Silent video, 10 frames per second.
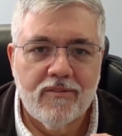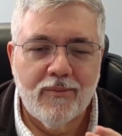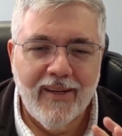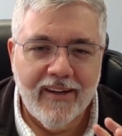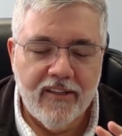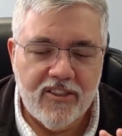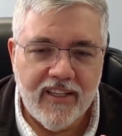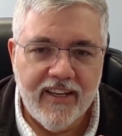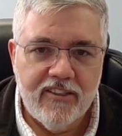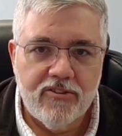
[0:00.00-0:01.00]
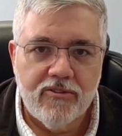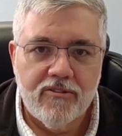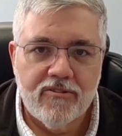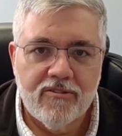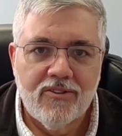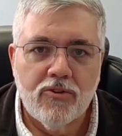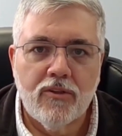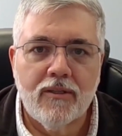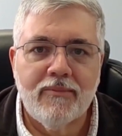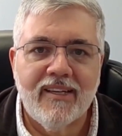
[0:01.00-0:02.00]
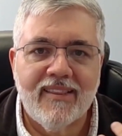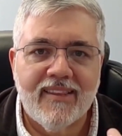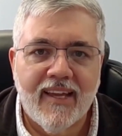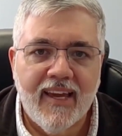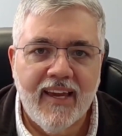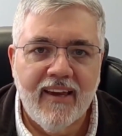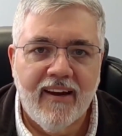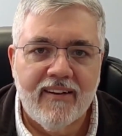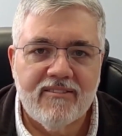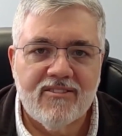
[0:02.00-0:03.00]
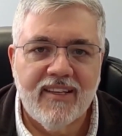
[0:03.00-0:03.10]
to manage schedules, to eliminate the chaos,